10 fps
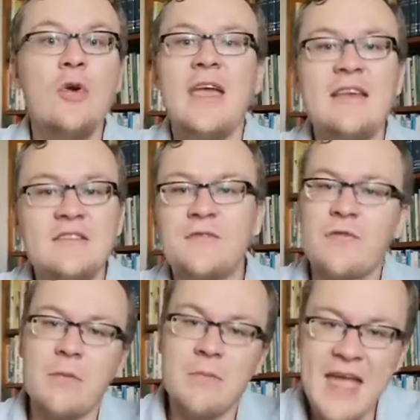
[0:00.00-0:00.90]
who is
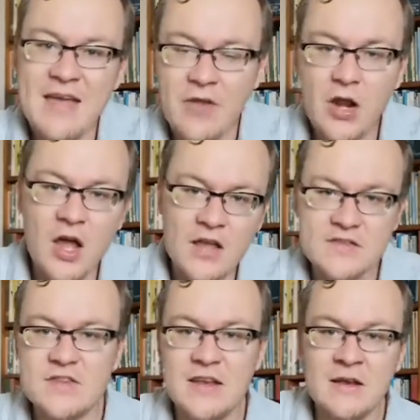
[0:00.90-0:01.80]
from
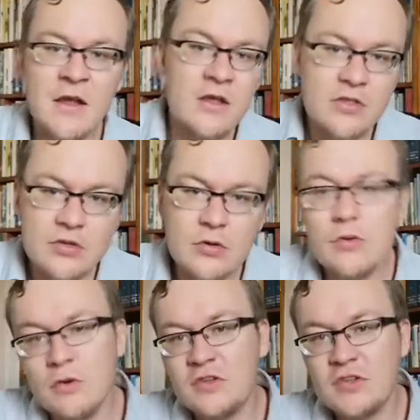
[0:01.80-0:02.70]
everlasting
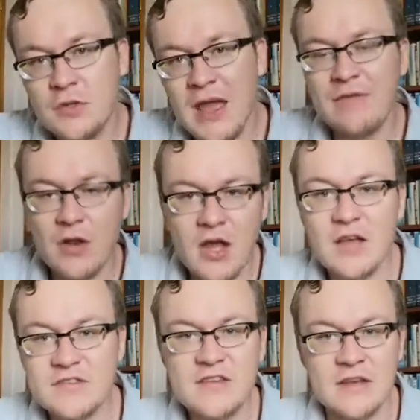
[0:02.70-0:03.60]
through to
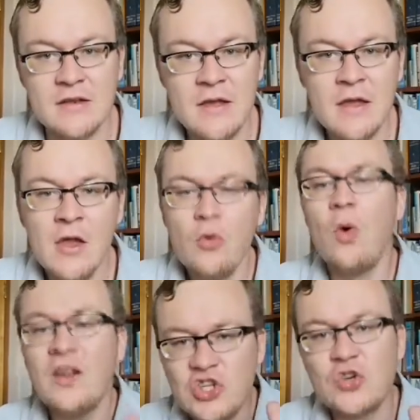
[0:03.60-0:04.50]
everlasting.
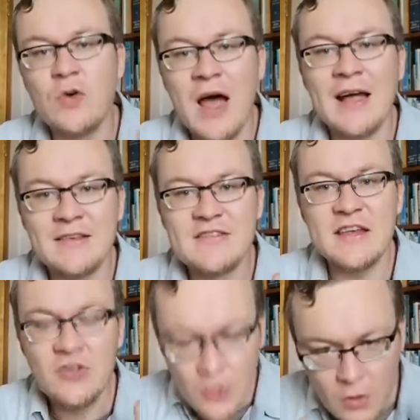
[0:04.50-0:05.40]
What trials
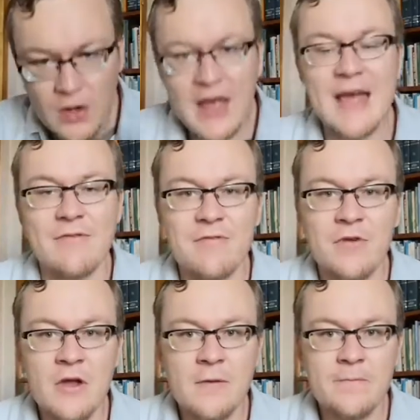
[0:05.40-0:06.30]
in your
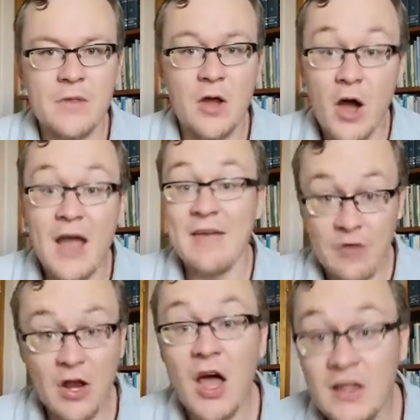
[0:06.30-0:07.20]
life are
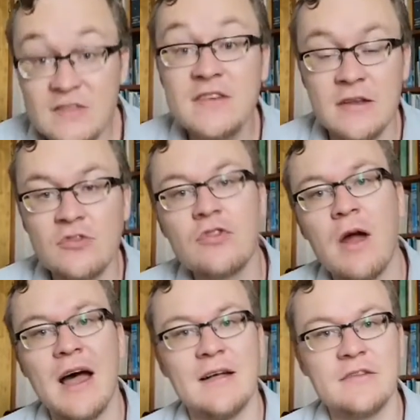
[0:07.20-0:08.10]
everlasting
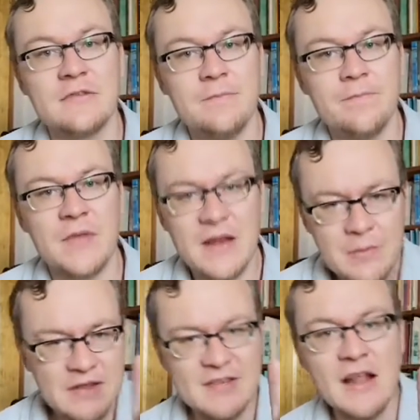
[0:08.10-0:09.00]
trials? And let
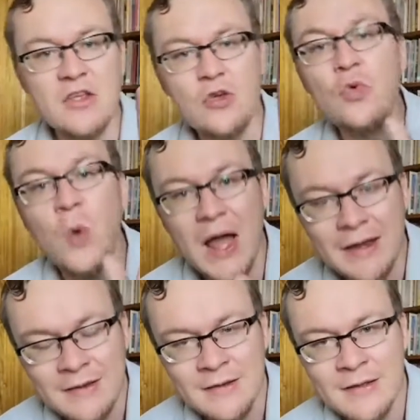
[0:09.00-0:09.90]
me tell you
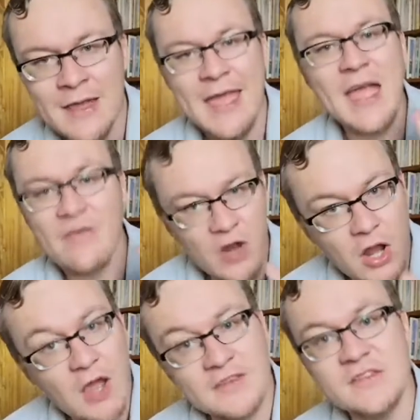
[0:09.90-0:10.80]
one
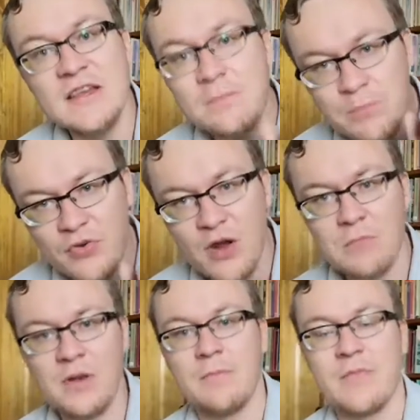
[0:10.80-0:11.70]
everlasting
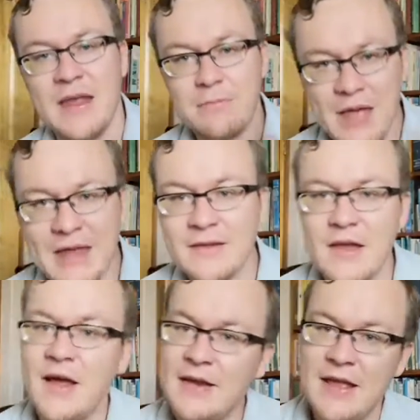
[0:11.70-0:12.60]
problem that
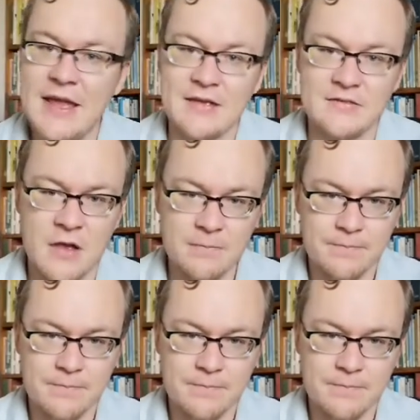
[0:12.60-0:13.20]
mankind has.